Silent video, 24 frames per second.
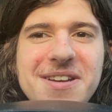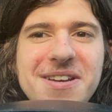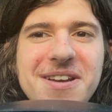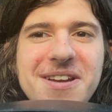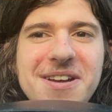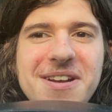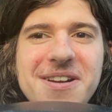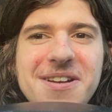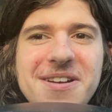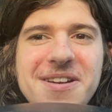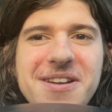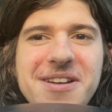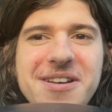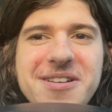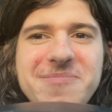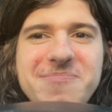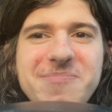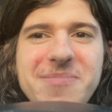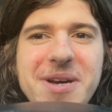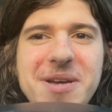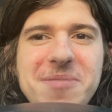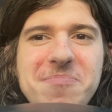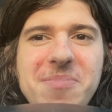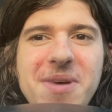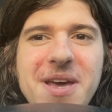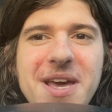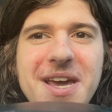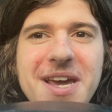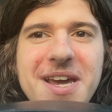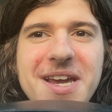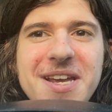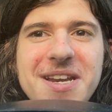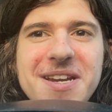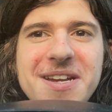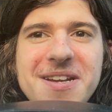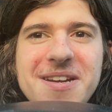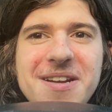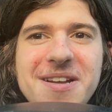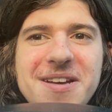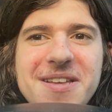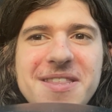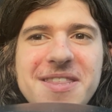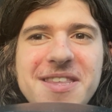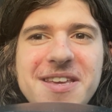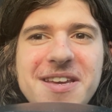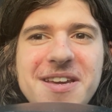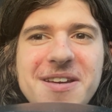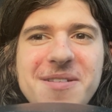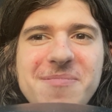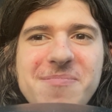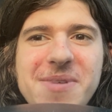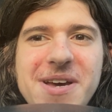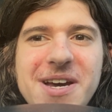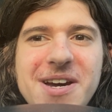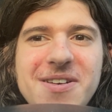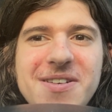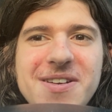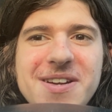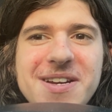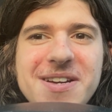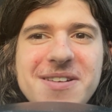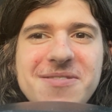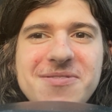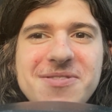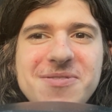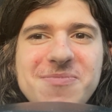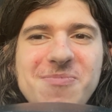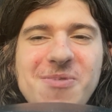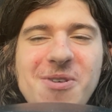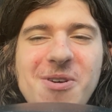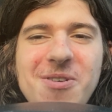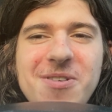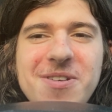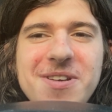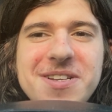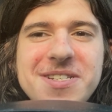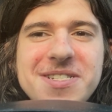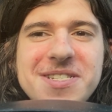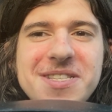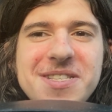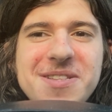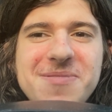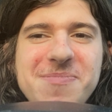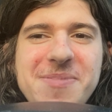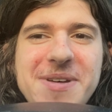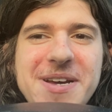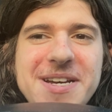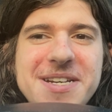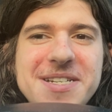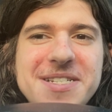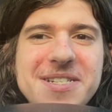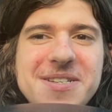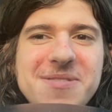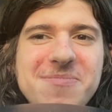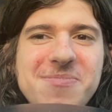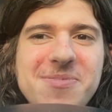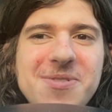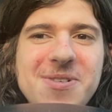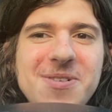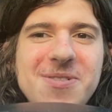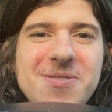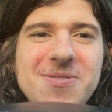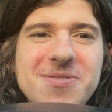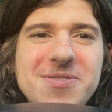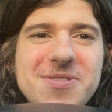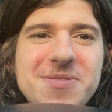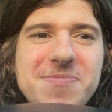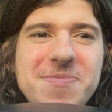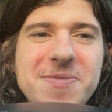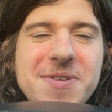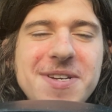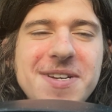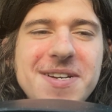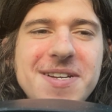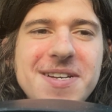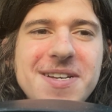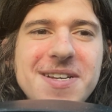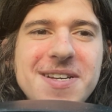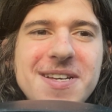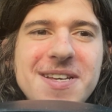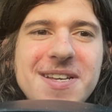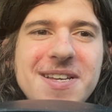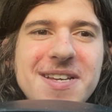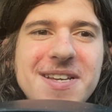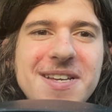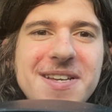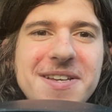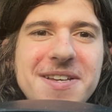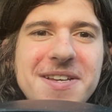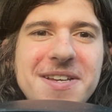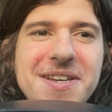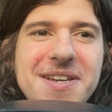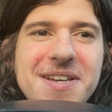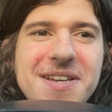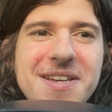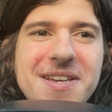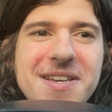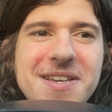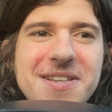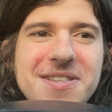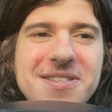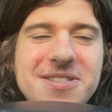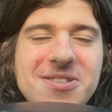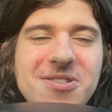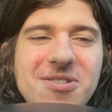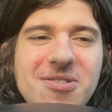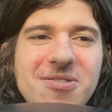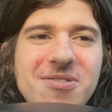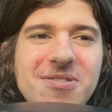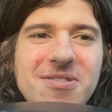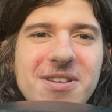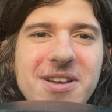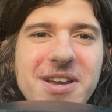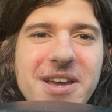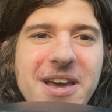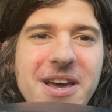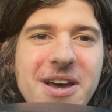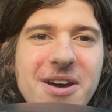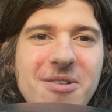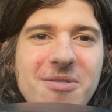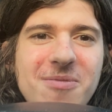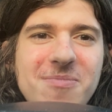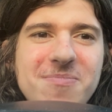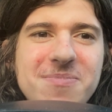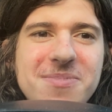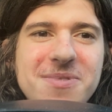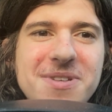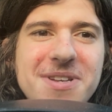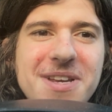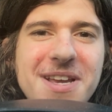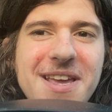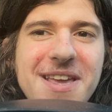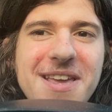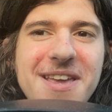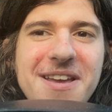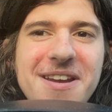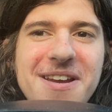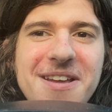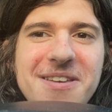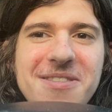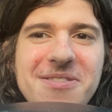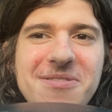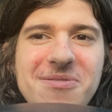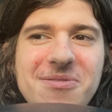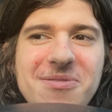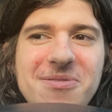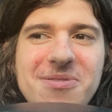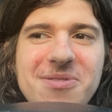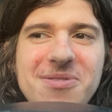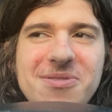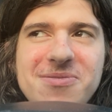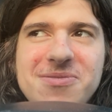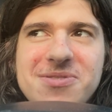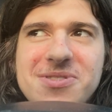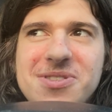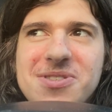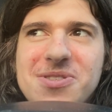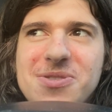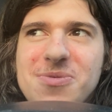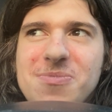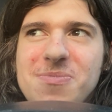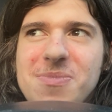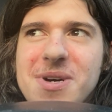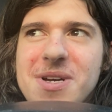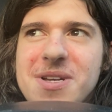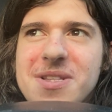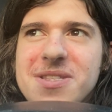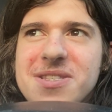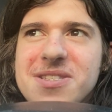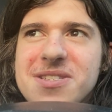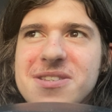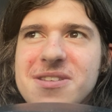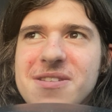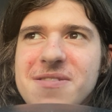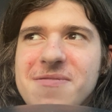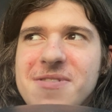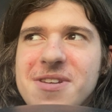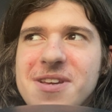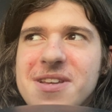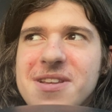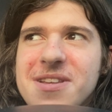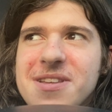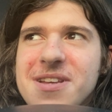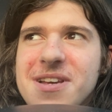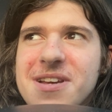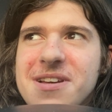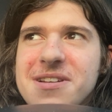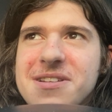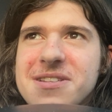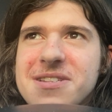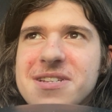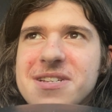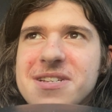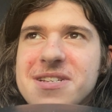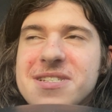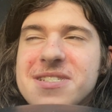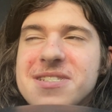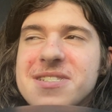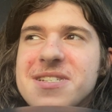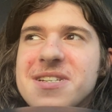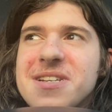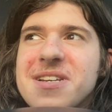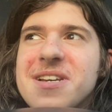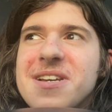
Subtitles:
kind of numb my pain and not think about it, which probably isn't the best approach, but, it certainly helped getting through those 2 months living in Texas.